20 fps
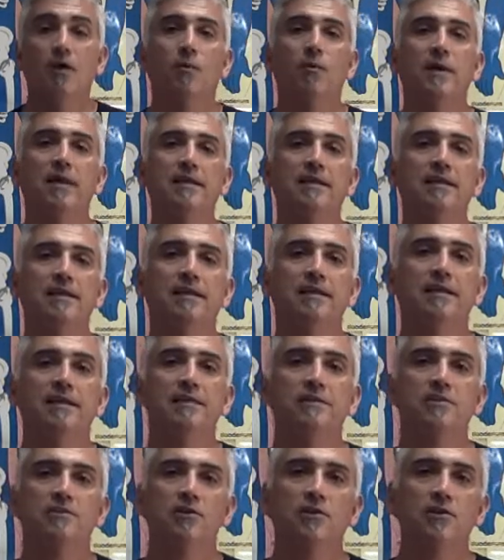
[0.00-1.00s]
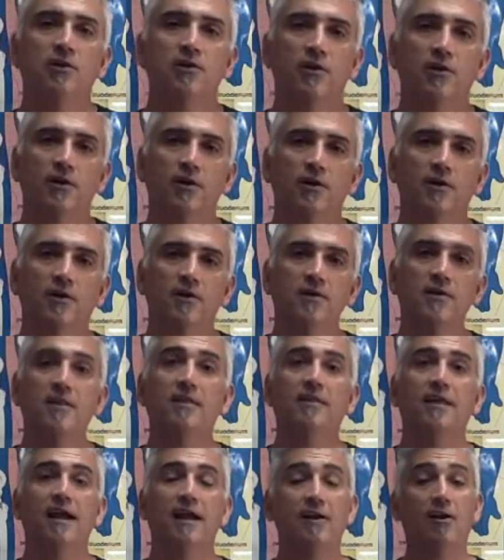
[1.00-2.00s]
We need to learn
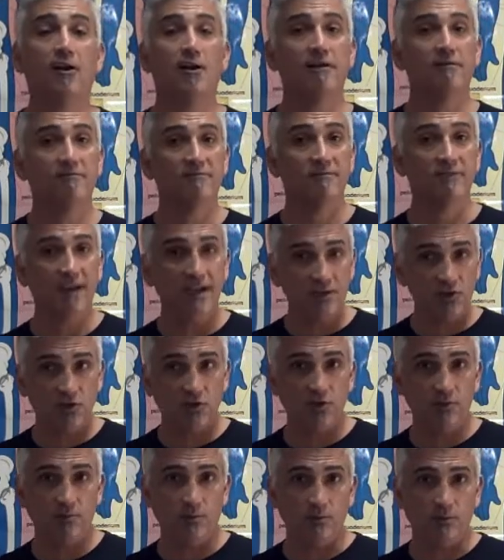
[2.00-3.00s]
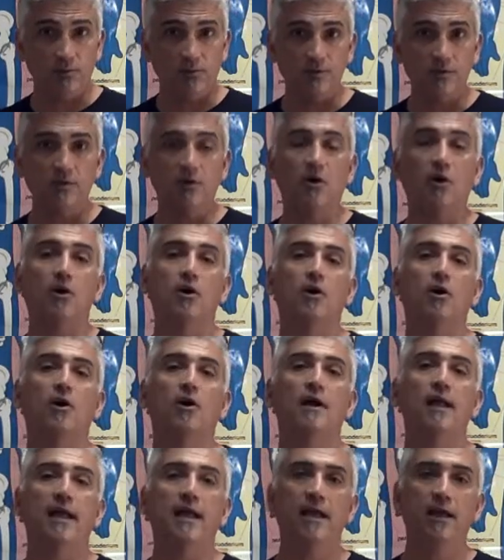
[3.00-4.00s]
that our vegetables are a